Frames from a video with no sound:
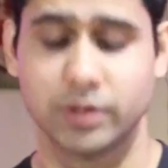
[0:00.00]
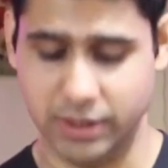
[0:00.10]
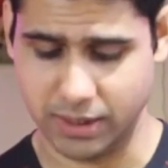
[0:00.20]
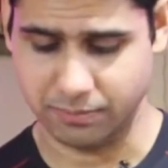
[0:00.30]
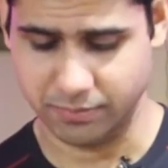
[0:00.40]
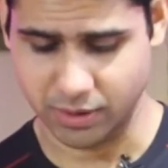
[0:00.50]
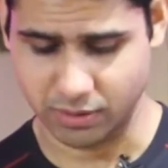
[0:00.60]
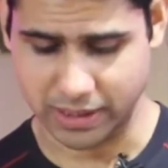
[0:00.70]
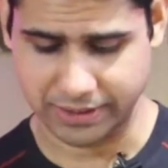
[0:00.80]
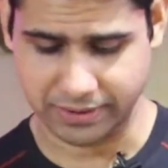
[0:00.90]

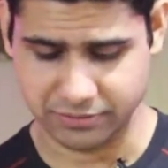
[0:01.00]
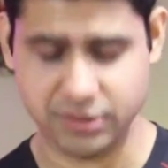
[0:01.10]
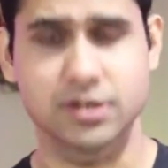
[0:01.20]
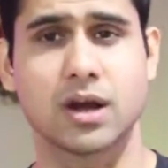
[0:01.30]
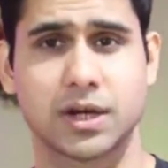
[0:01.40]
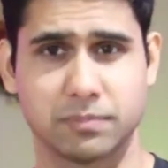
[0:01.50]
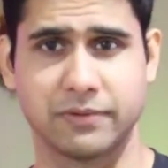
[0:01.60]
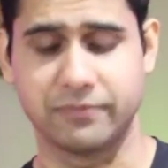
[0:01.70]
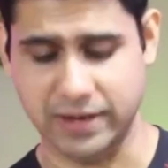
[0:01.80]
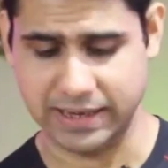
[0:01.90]
I was just talking to
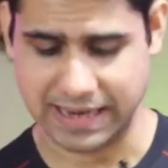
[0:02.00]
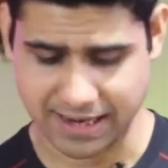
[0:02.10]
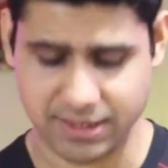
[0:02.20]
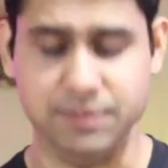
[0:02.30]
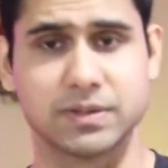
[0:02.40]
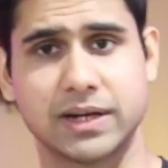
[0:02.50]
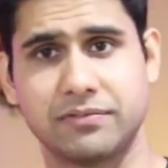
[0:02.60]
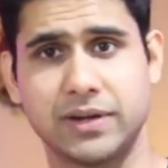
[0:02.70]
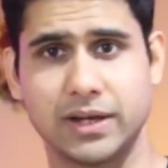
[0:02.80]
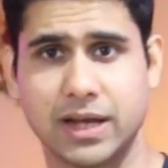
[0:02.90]
my friend. I asked him that
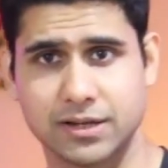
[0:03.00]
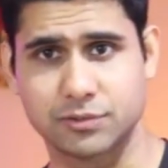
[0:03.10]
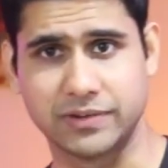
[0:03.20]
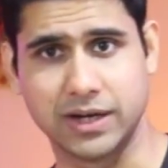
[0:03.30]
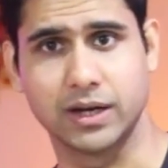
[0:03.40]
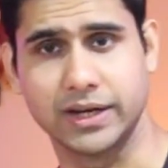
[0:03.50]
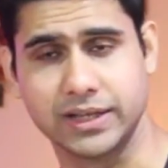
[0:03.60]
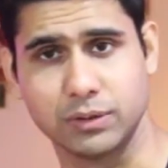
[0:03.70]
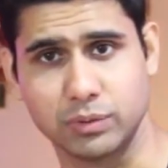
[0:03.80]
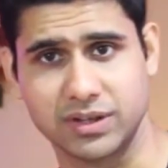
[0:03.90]
if he has fiddled
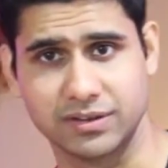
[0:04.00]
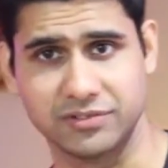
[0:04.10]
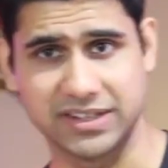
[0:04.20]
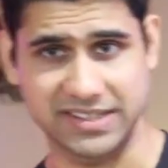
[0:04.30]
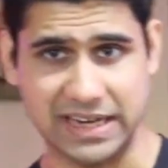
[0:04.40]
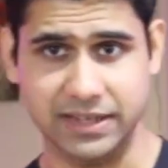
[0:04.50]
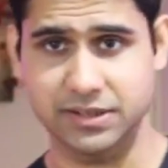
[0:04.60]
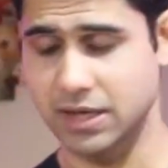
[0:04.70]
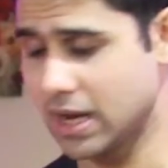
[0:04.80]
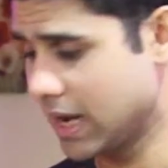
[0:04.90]
anything with the
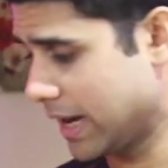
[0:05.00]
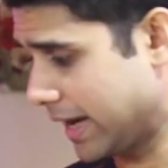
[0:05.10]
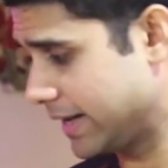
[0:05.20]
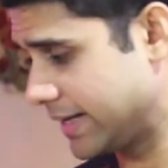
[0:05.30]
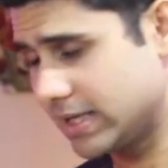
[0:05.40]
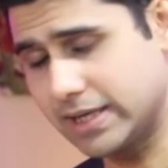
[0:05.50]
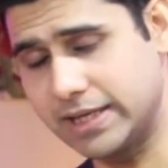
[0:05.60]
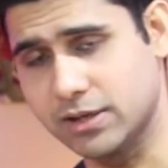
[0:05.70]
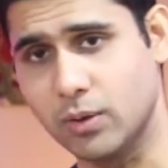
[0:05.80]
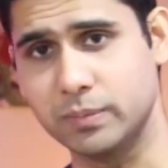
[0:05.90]
settings, and
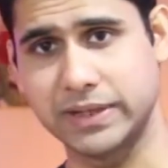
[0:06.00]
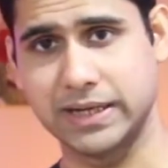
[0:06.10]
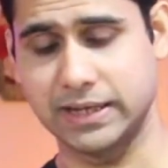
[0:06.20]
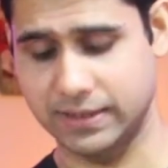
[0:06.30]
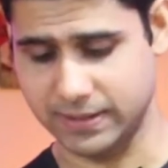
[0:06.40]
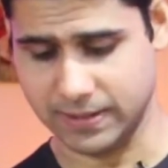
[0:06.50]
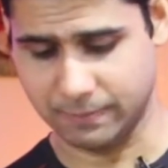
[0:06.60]
he told me that